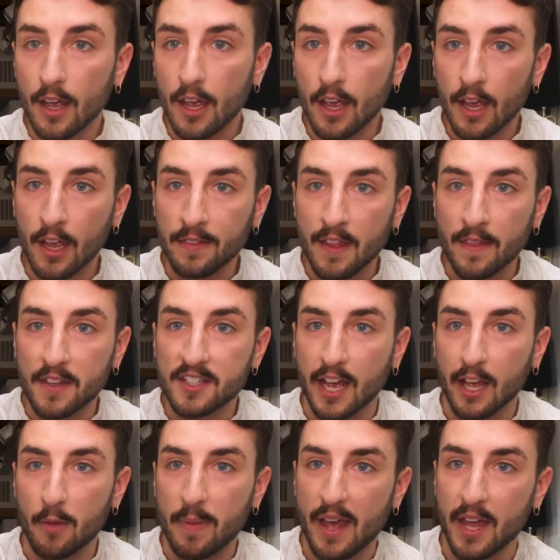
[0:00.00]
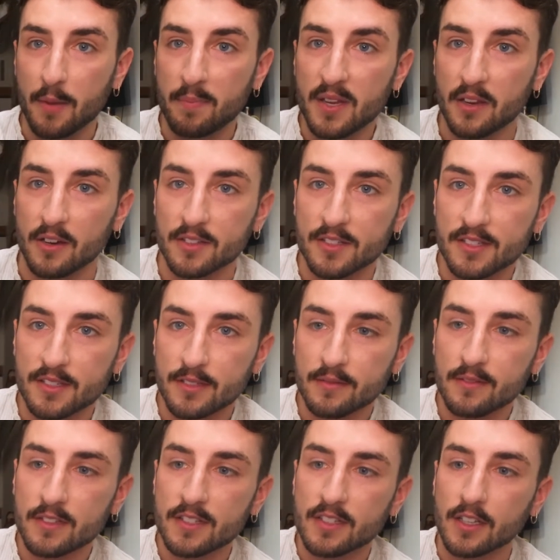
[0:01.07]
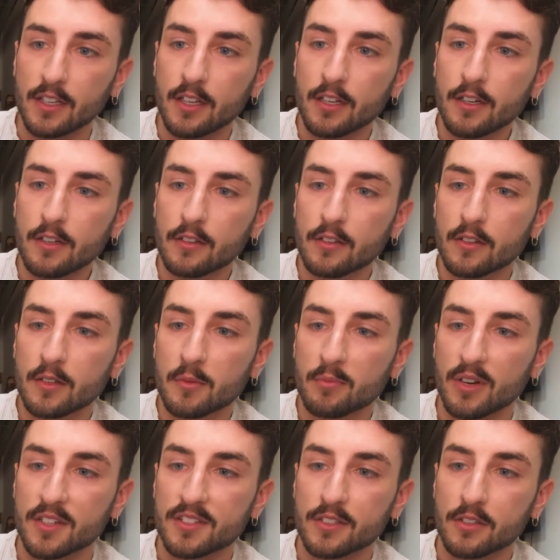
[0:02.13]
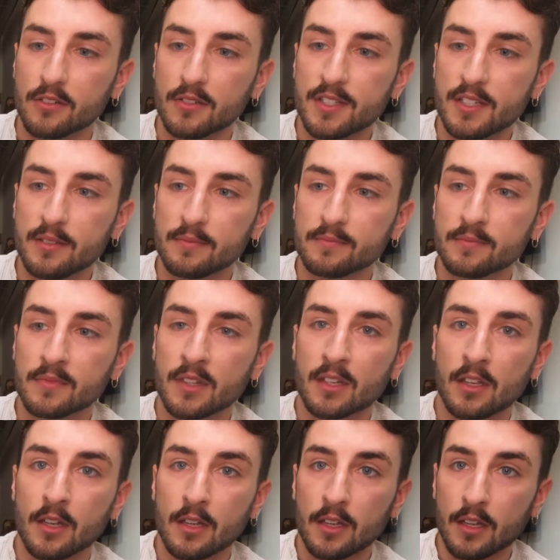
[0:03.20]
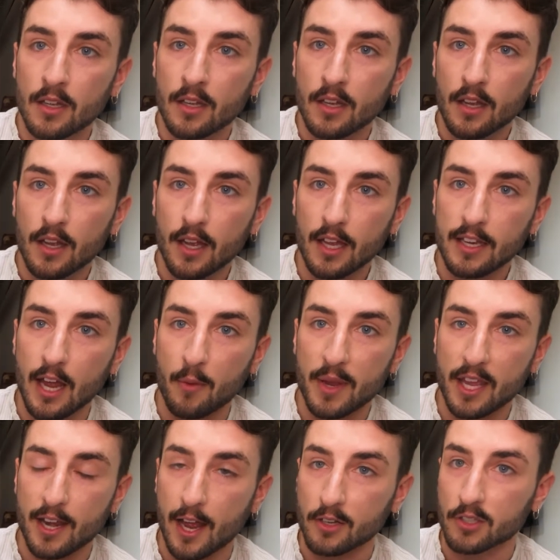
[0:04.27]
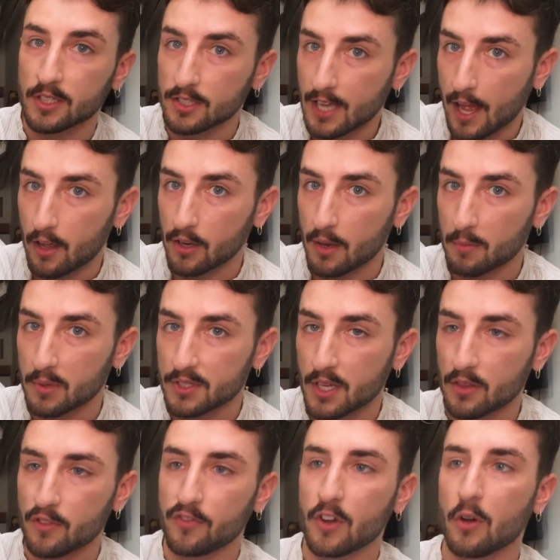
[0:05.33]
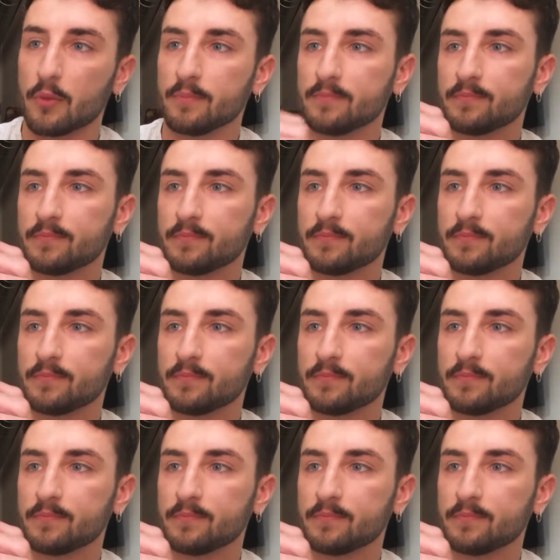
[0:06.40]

And then the dial pad appears. See here, press and hold it. And now we can actually dial numbers on the phone.